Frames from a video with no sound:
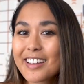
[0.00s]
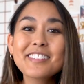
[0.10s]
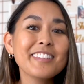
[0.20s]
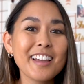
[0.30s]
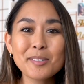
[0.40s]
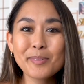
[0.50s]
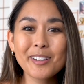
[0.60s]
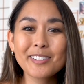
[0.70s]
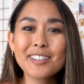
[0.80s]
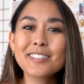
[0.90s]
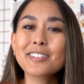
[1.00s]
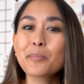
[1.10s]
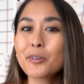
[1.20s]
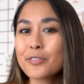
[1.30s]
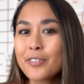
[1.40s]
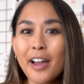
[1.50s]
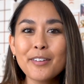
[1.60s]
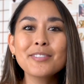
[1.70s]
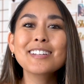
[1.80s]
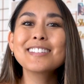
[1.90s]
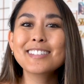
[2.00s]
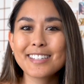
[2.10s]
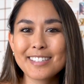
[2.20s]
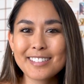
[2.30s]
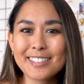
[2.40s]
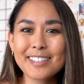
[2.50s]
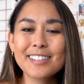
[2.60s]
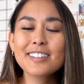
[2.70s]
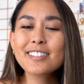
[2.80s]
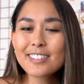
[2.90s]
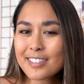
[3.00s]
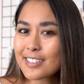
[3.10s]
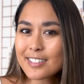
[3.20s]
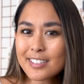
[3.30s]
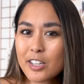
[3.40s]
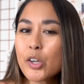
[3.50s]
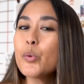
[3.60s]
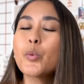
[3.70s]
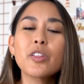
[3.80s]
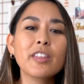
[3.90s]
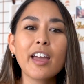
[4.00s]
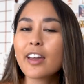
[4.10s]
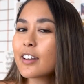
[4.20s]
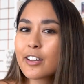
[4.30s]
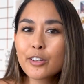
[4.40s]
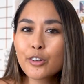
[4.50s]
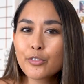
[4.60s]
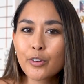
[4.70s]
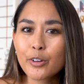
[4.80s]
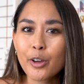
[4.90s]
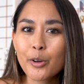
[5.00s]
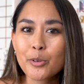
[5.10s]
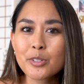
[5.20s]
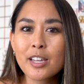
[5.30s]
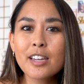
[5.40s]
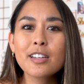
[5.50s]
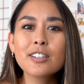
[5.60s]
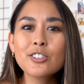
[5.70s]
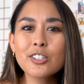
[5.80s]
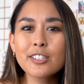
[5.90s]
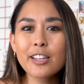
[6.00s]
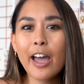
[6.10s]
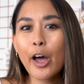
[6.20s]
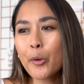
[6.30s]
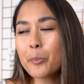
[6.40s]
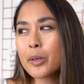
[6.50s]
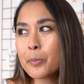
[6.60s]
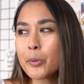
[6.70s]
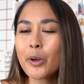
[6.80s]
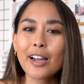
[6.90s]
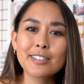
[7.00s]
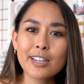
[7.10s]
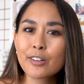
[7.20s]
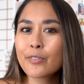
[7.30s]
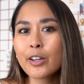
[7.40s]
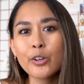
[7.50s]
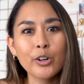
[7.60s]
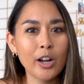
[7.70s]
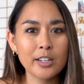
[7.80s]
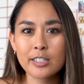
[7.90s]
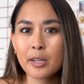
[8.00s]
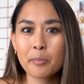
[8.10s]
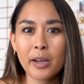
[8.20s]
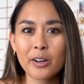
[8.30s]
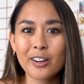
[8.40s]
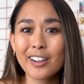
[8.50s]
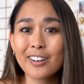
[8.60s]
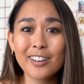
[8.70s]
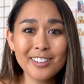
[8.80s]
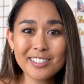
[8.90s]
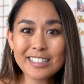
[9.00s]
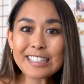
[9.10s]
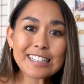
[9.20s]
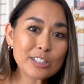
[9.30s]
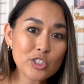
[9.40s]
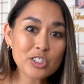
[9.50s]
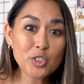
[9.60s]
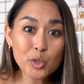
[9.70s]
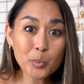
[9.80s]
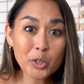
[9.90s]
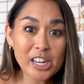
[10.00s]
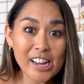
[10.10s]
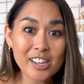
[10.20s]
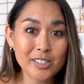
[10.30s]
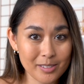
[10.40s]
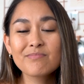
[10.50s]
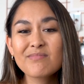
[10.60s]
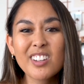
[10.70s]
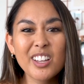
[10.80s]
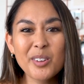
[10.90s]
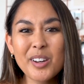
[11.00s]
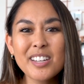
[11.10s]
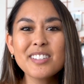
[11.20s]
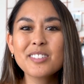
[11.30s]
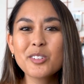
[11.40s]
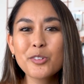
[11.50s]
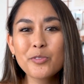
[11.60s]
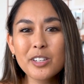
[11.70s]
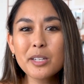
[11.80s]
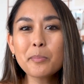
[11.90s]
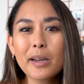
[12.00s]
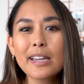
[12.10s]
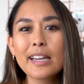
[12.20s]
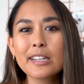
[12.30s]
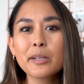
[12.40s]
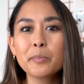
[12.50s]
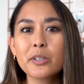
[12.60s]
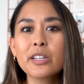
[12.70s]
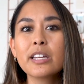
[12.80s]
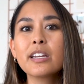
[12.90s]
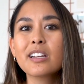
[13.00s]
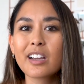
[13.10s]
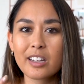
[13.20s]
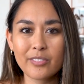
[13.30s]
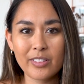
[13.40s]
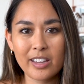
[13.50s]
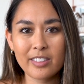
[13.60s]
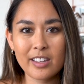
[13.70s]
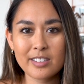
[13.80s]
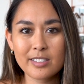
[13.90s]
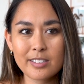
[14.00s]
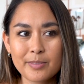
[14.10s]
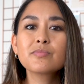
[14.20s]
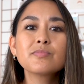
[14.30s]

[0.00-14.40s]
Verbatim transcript: And last but not least, number 5, consistency. Consistency with editing your photos can just help people identify your content better, and honestly, it just looks pretty nice. Otherwise, your feed might end up looking kind of like this.